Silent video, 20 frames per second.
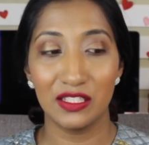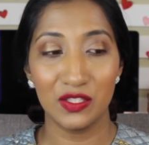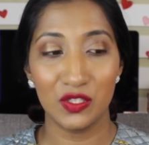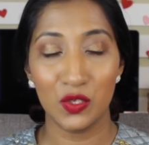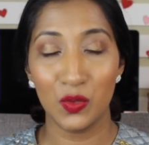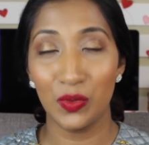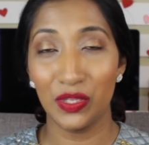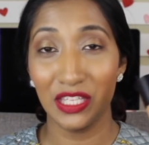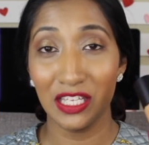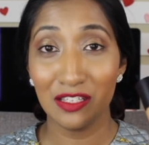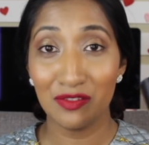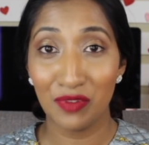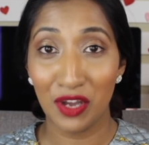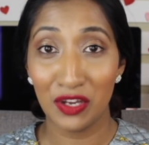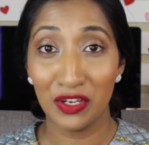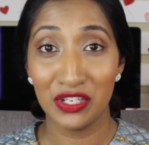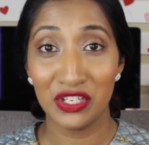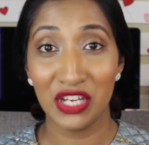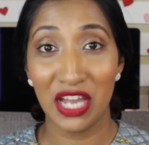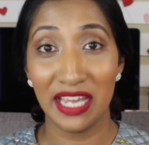So with this
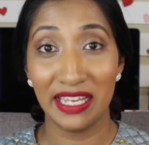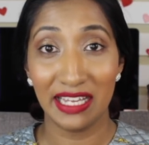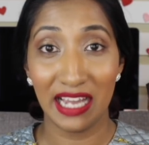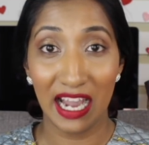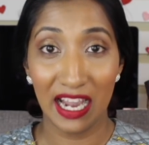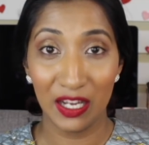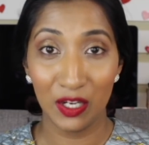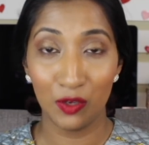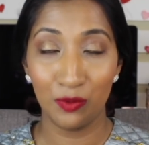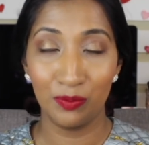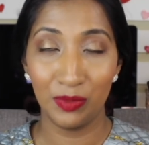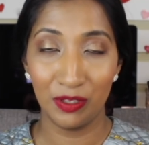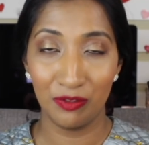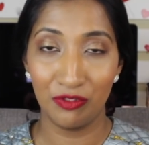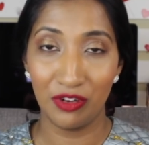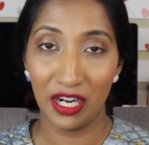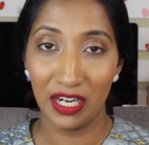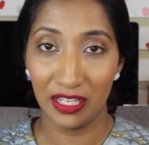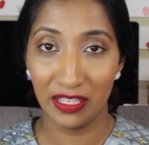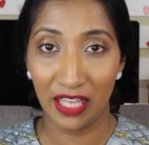foundation, I kind of be
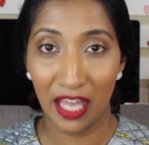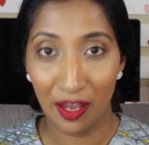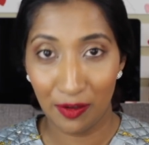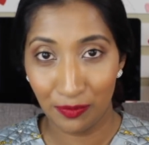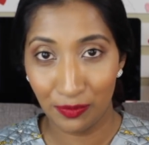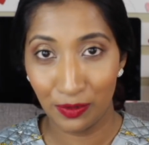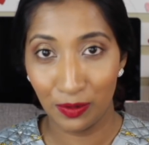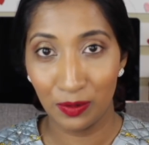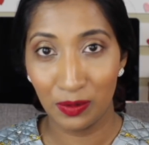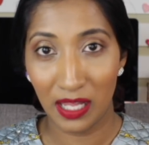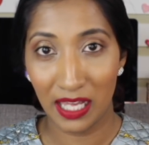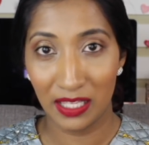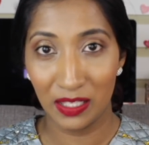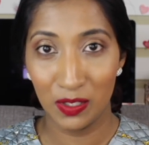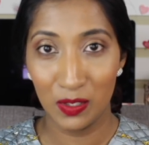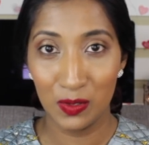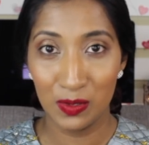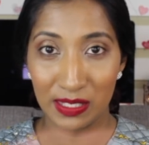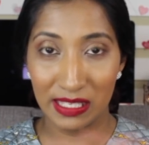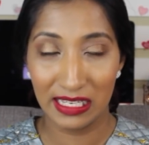very careful. I
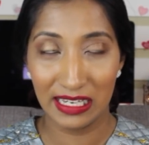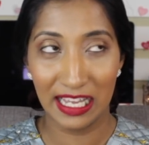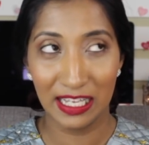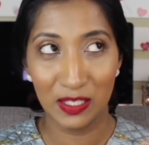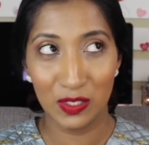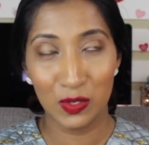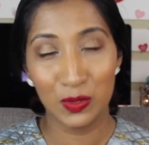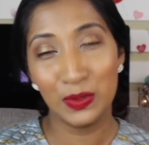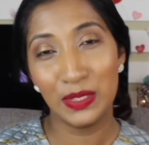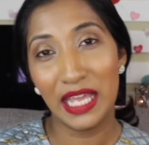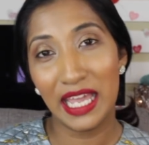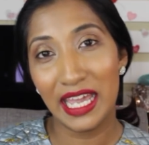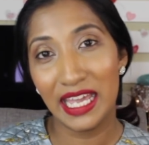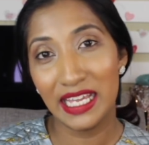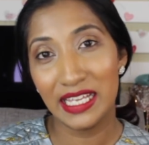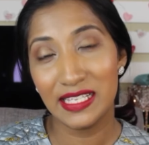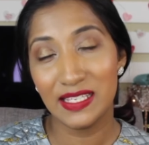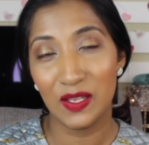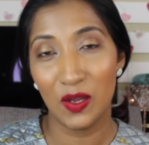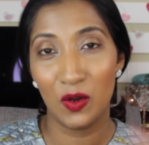use it like 2
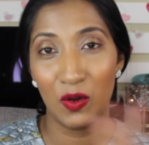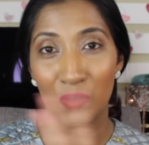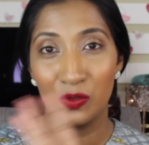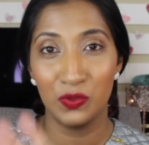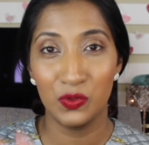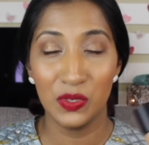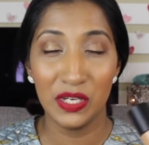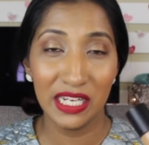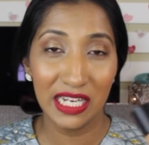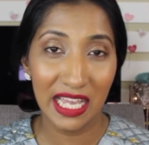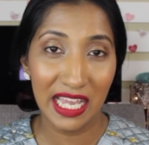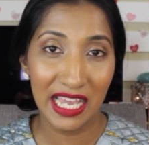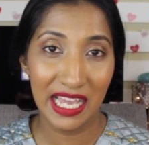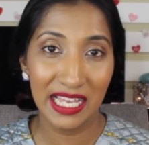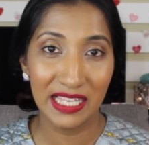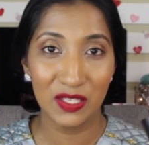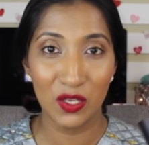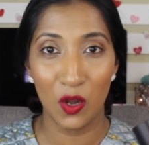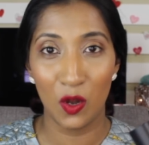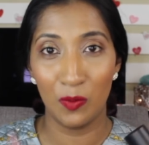days or 3
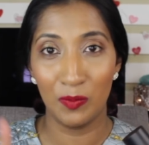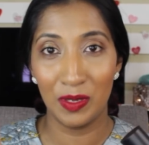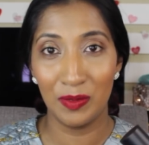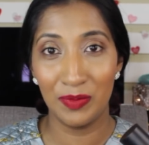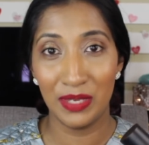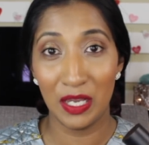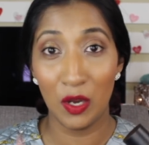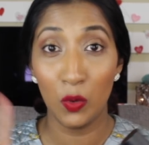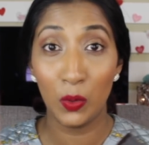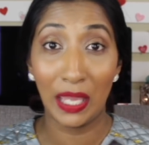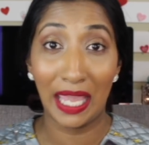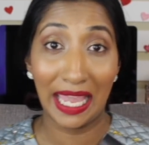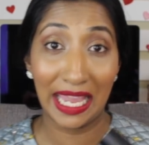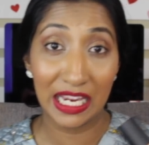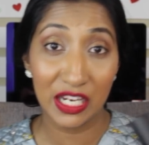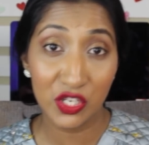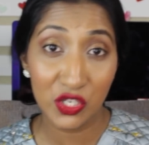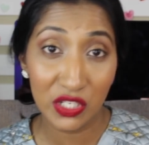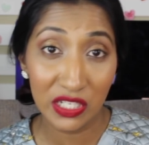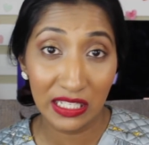days or maybe
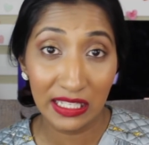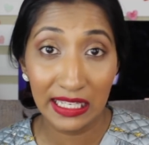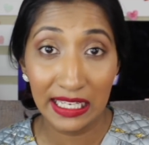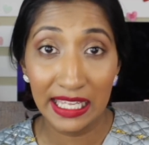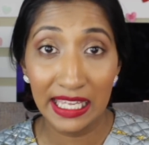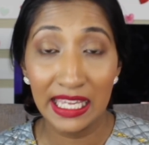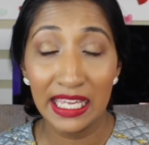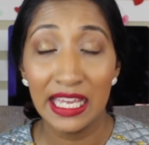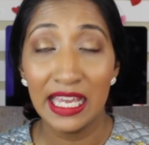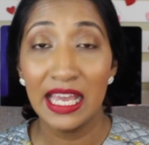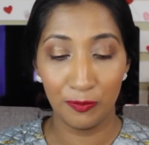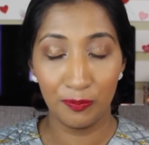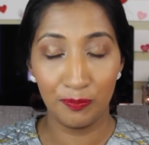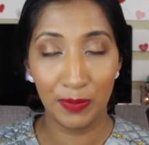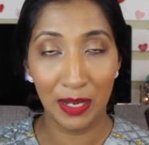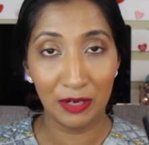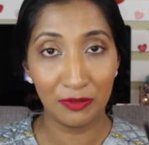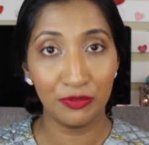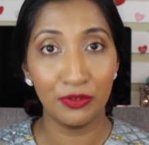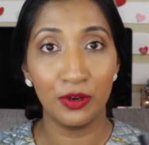occasionally.
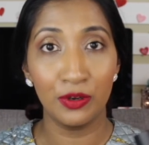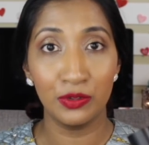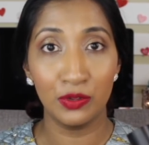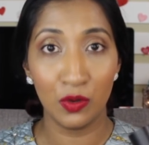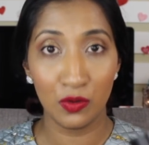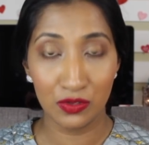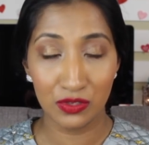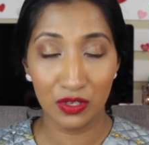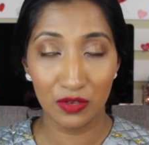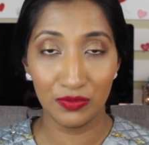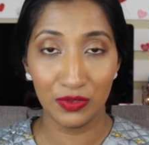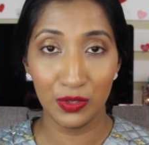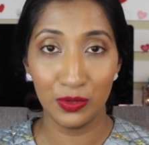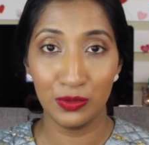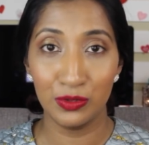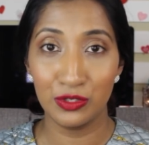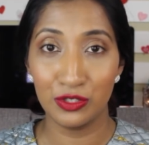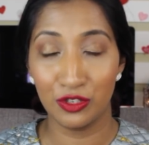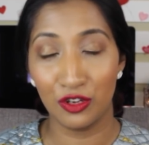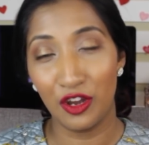But for those of you
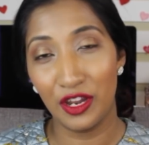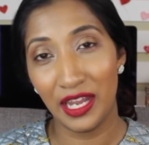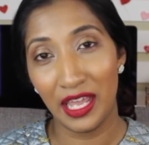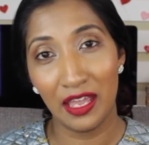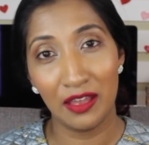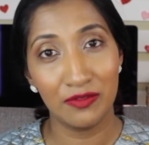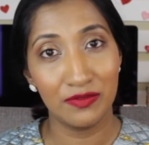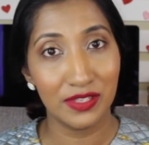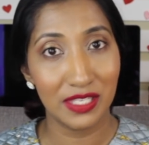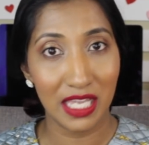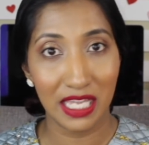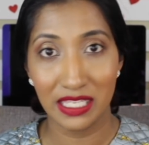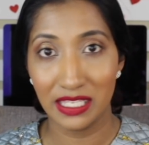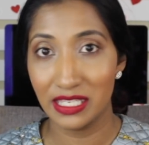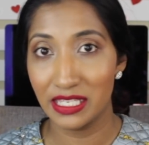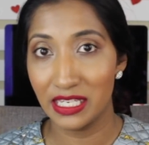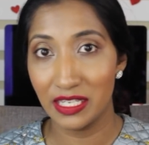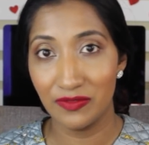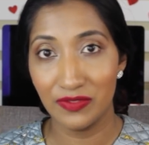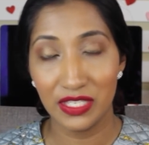who do not have
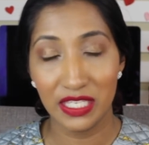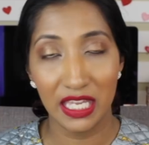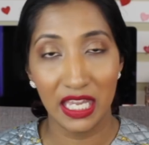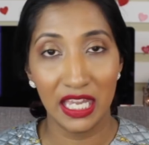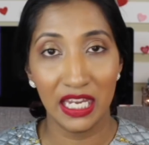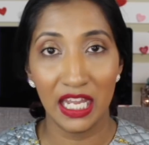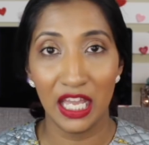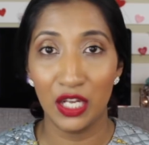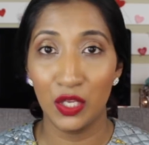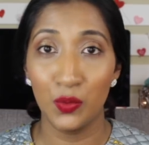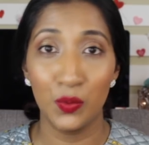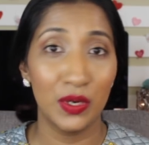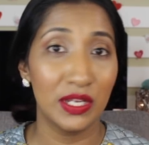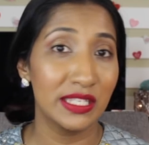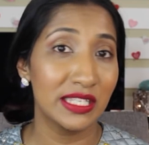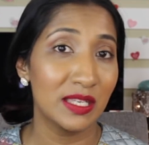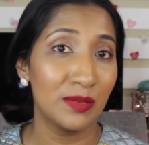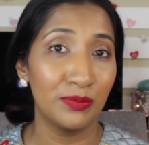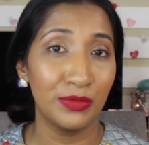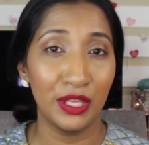sensitive skin and you
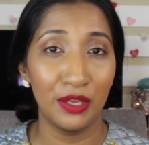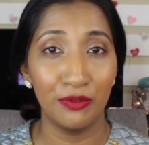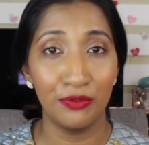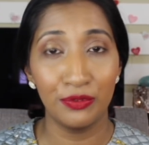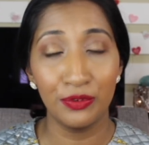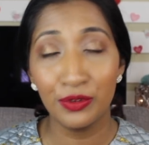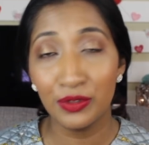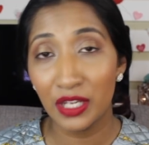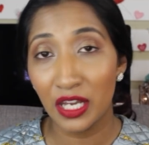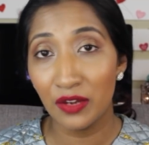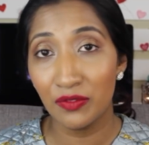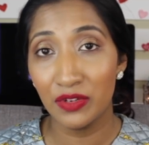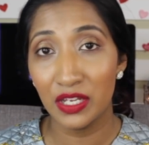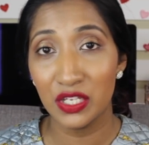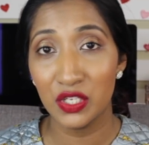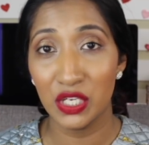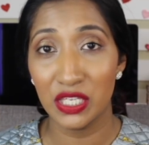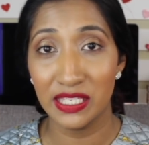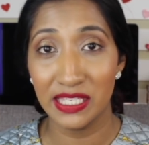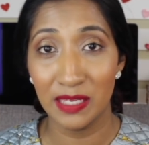want something full
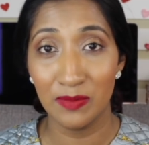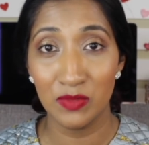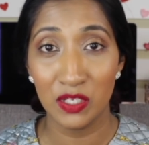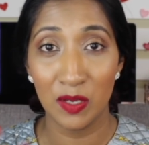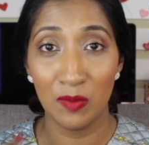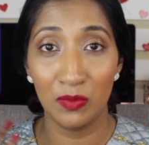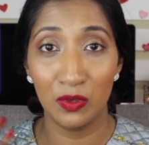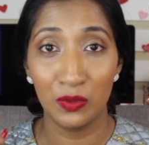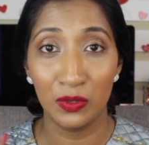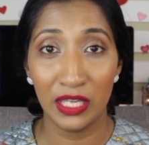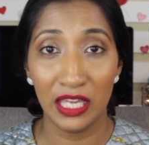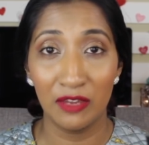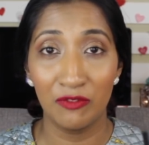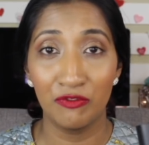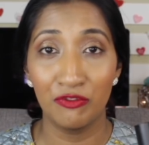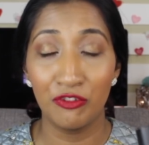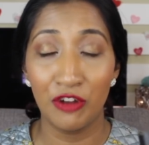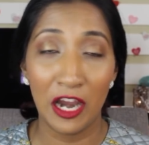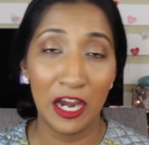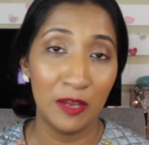coverage at the same time looking
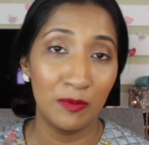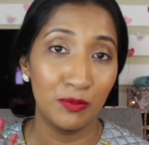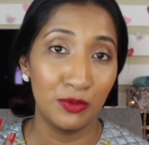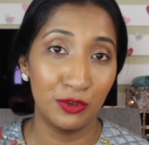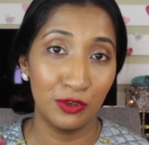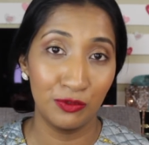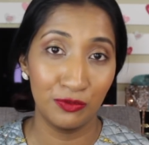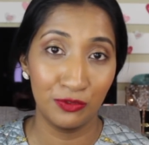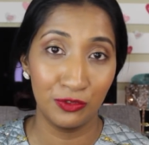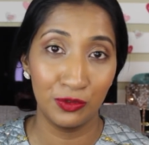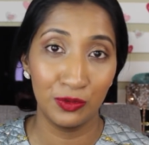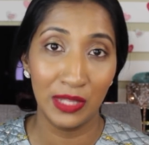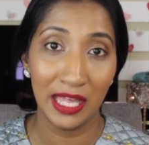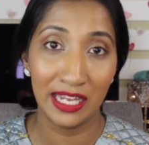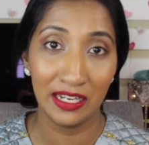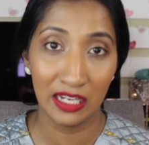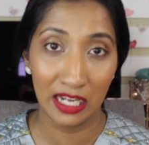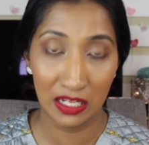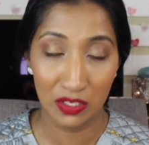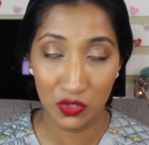very beautiful
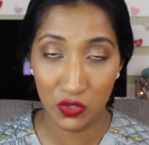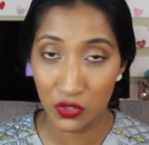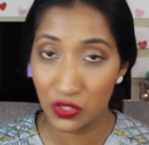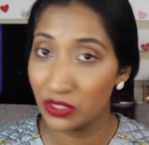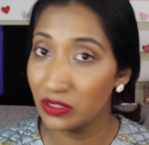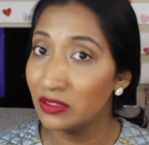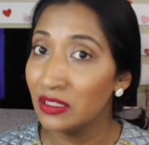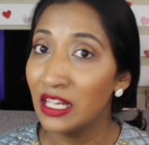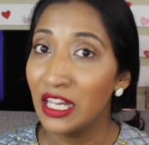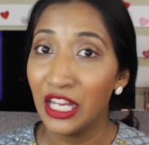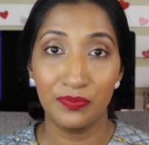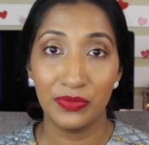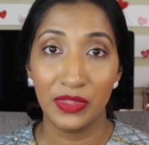and natural,